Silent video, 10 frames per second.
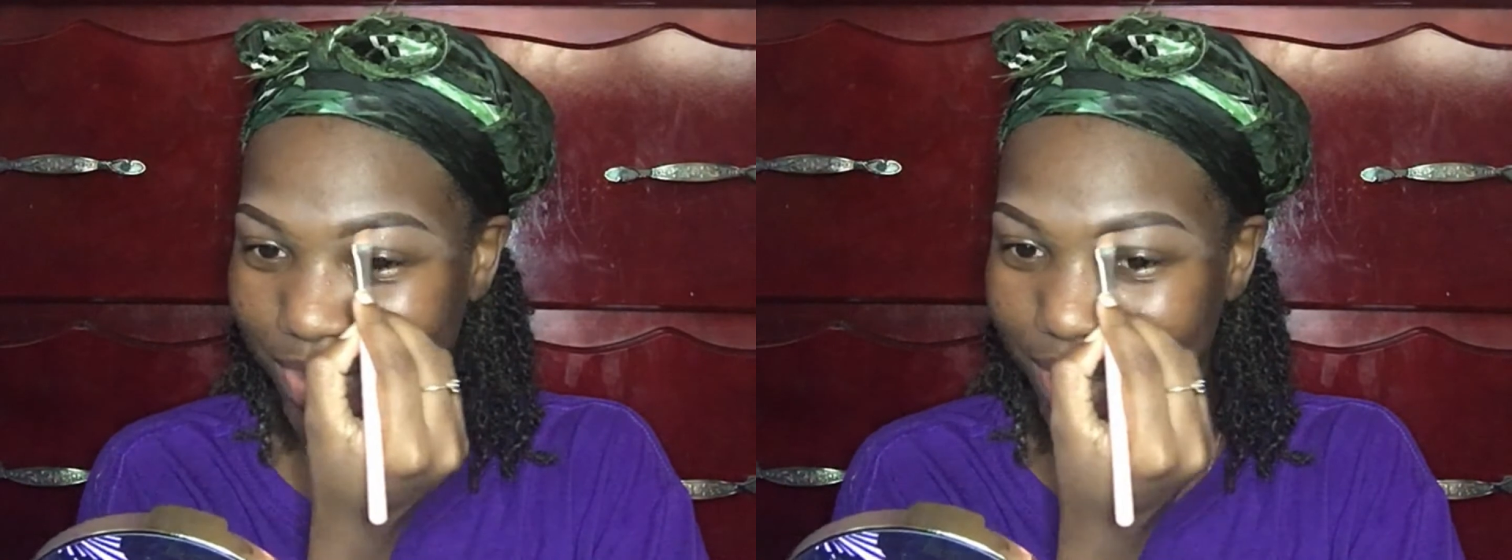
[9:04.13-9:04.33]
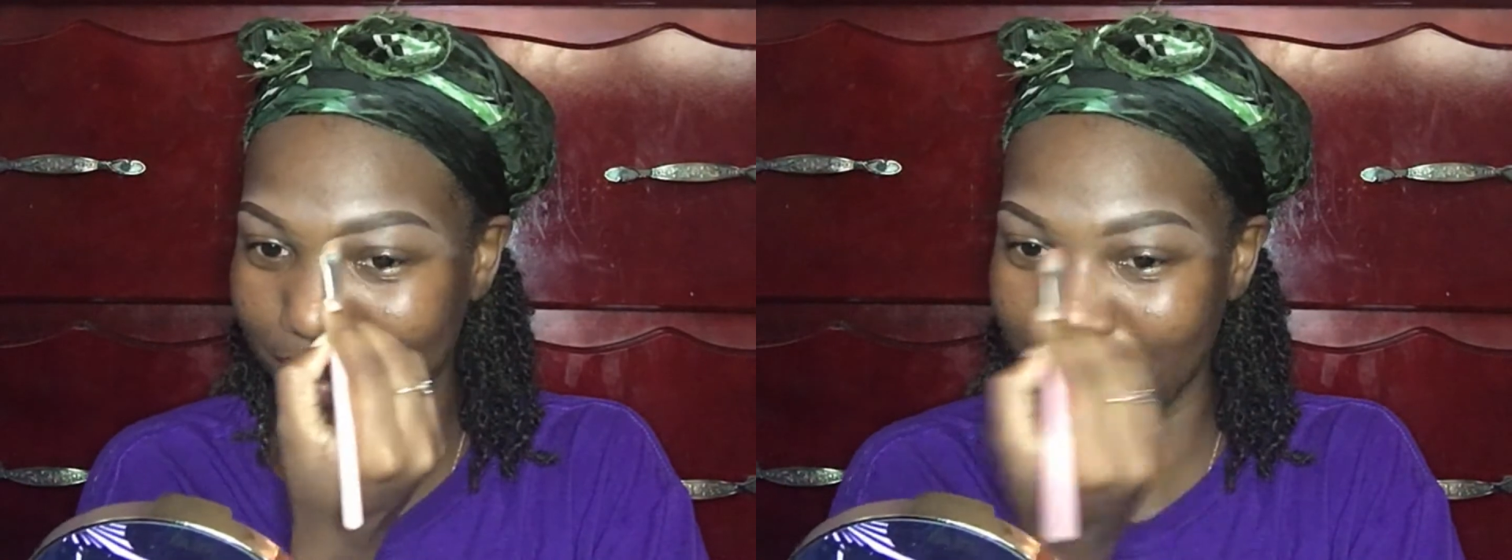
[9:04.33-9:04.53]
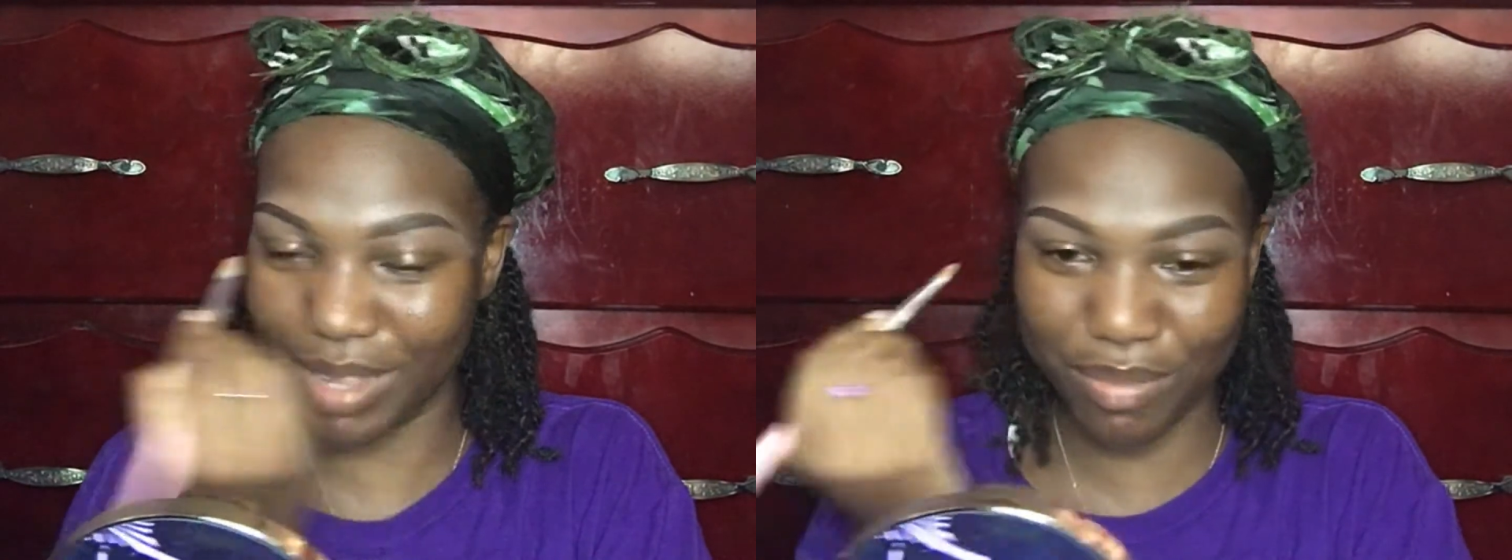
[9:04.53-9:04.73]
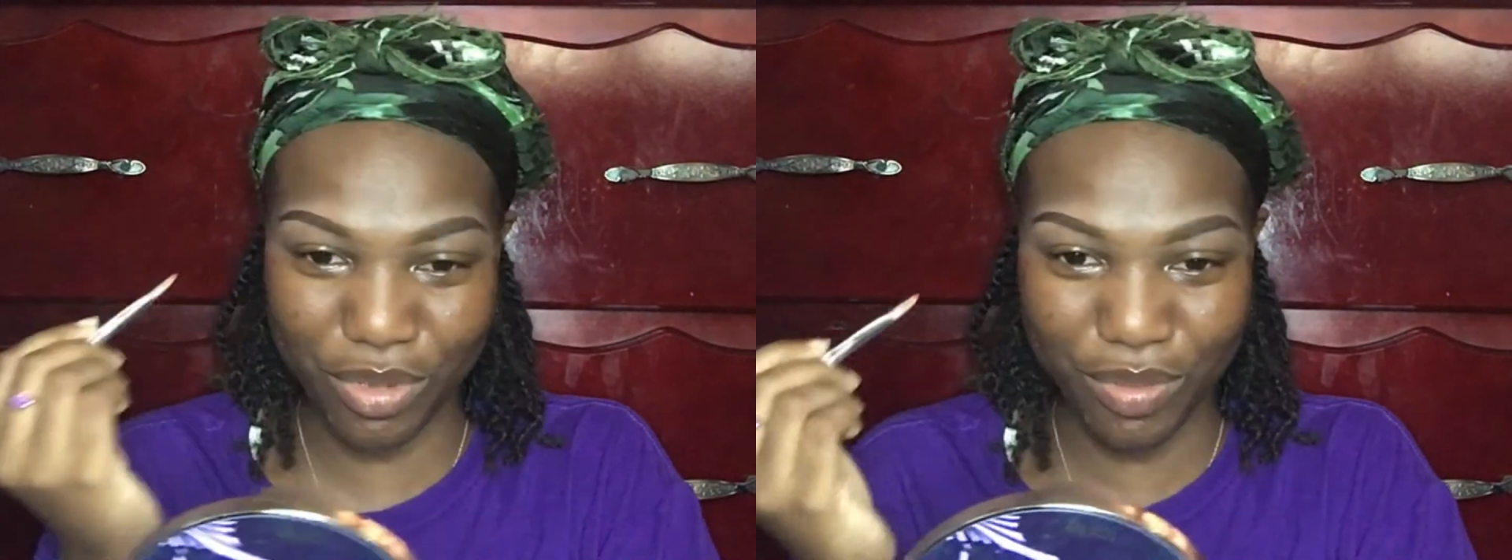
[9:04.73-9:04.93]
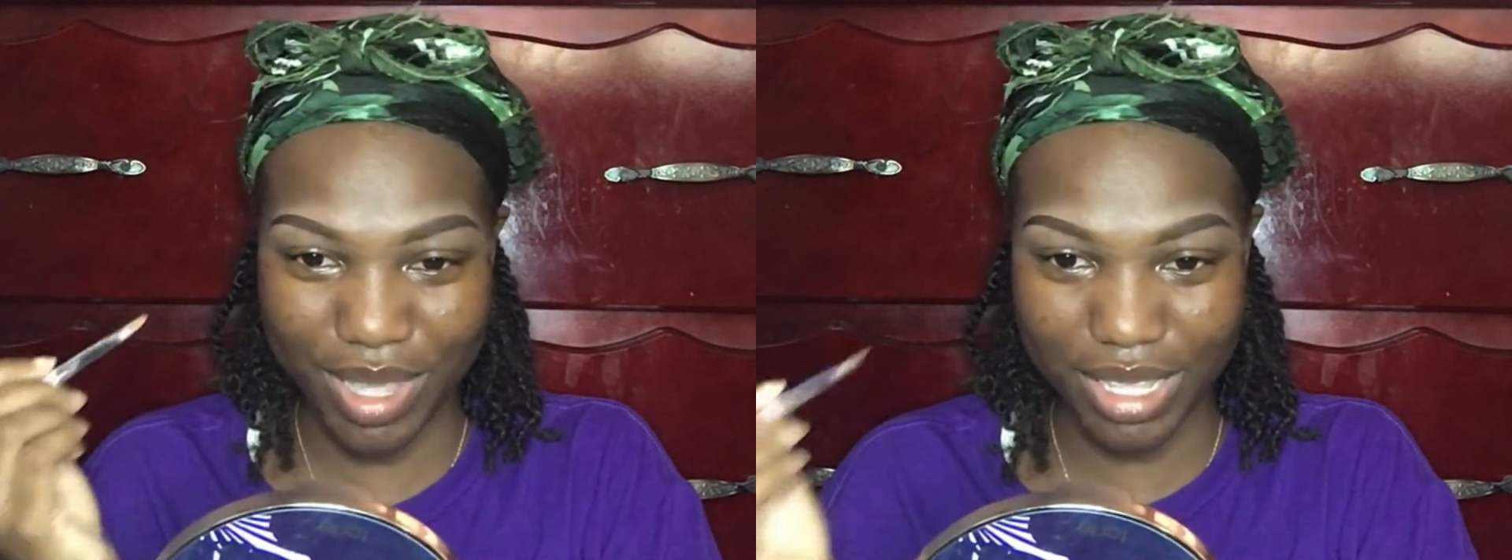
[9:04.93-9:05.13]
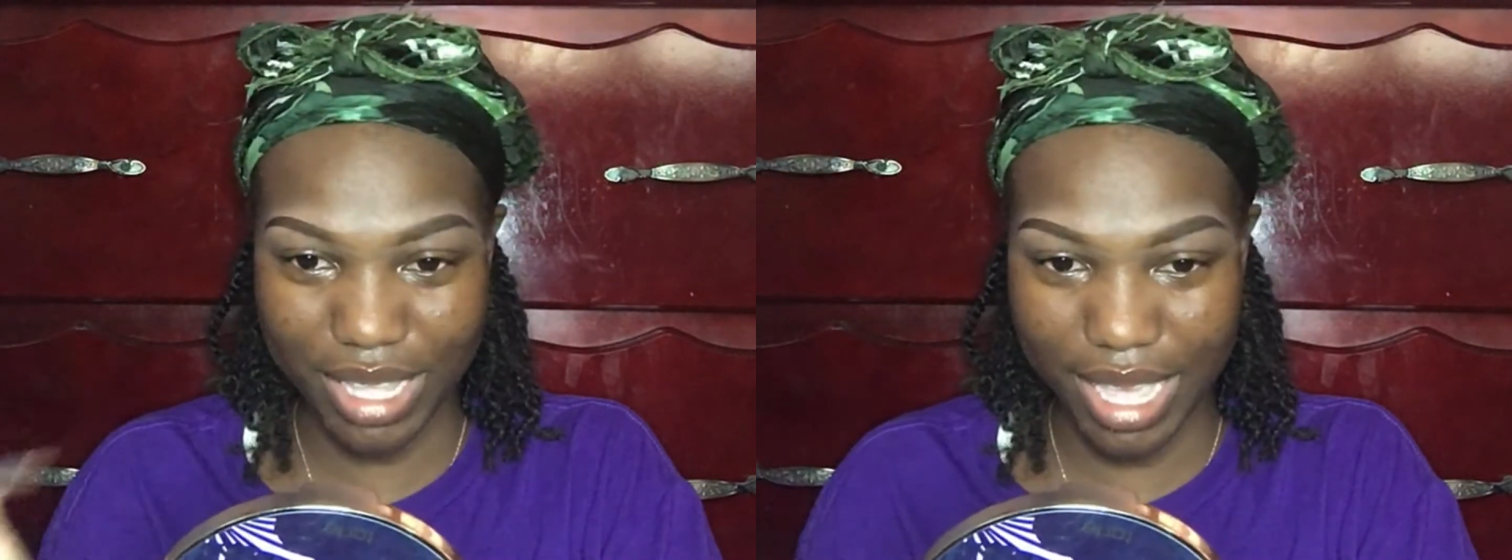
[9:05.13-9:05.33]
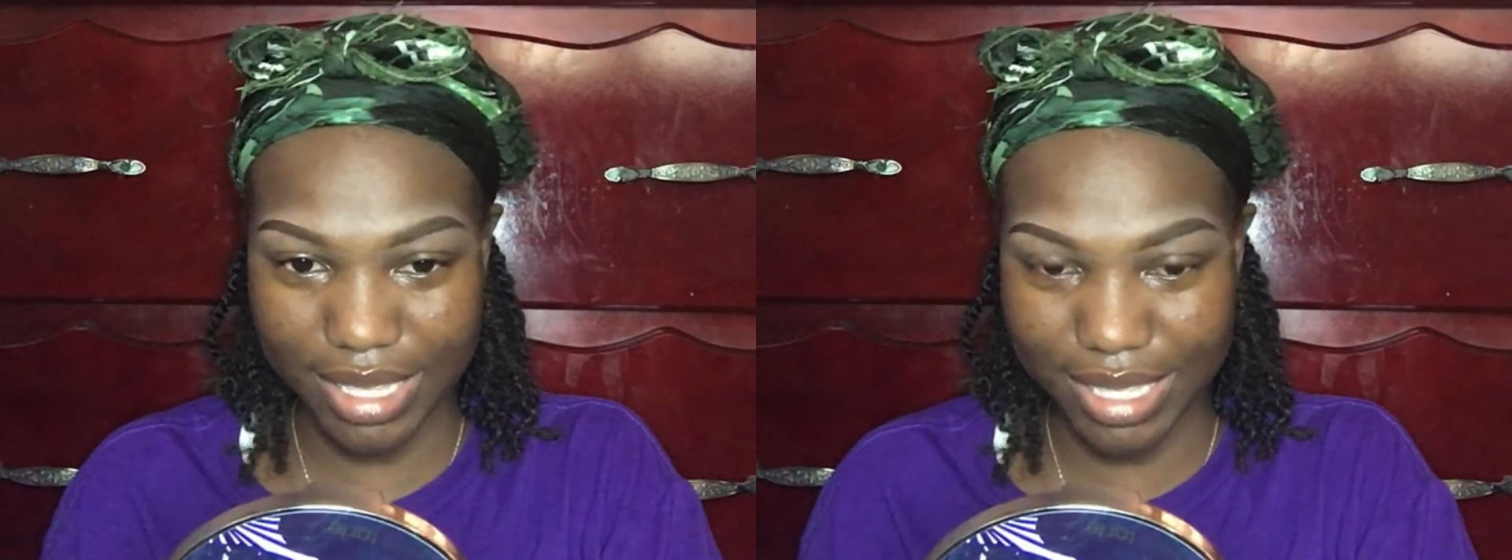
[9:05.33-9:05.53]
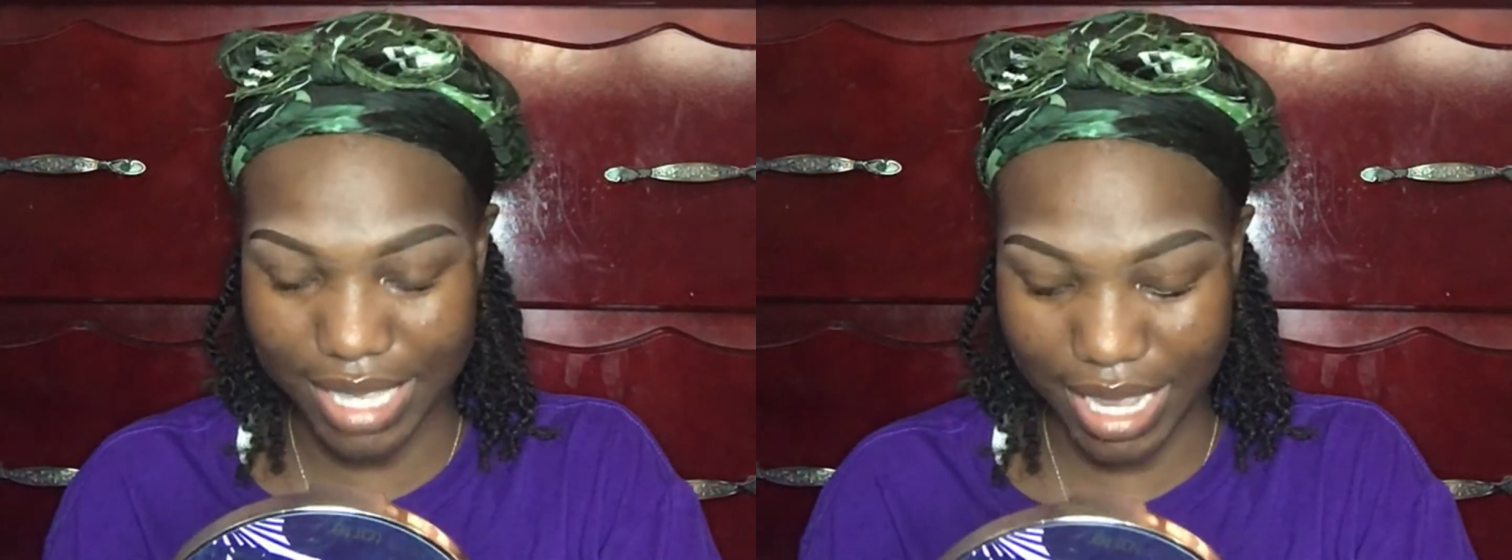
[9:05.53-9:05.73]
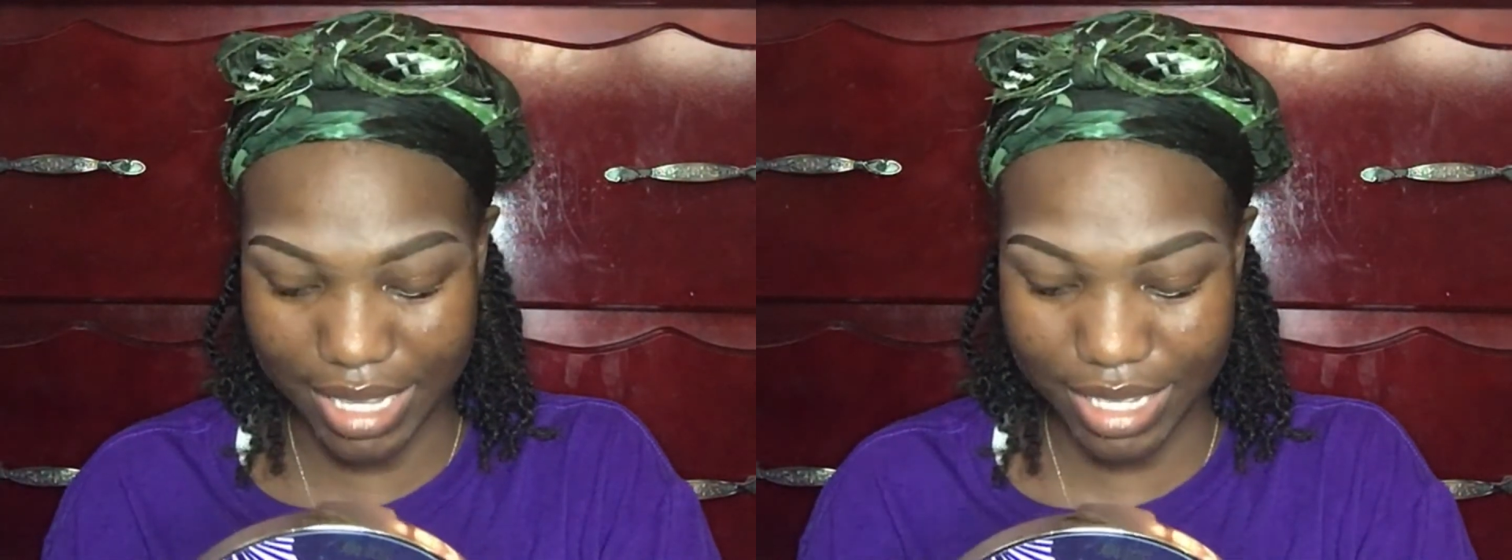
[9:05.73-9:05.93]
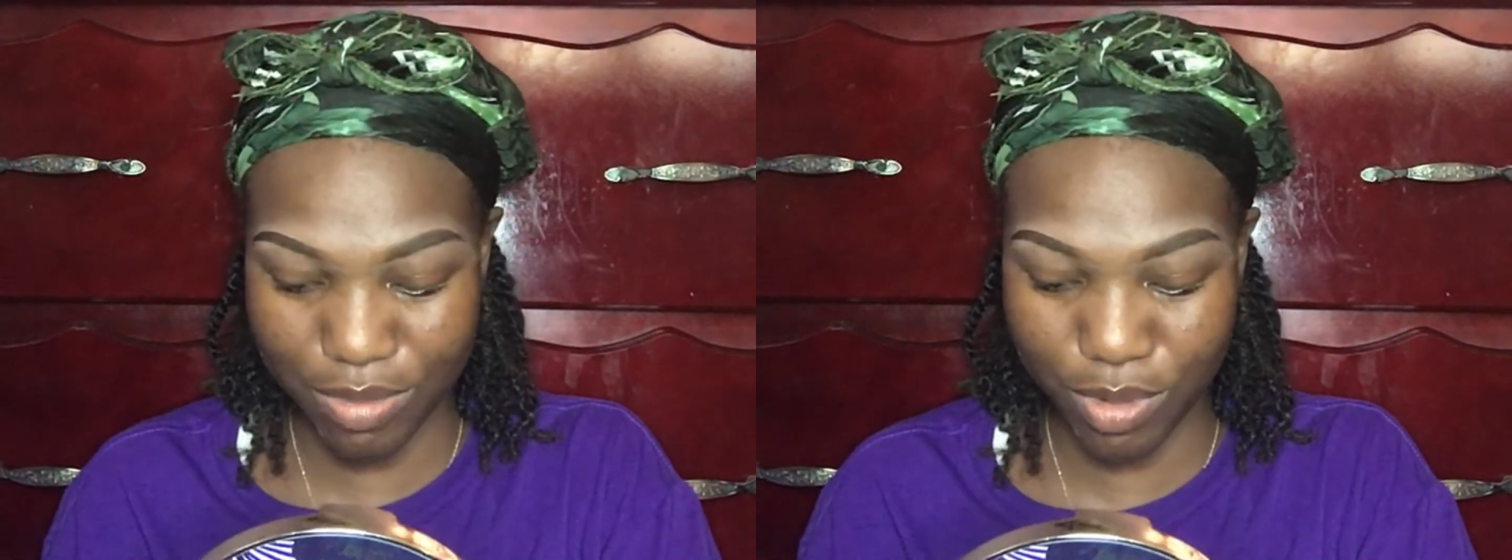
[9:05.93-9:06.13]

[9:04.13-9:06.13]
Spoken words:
from that moment exactly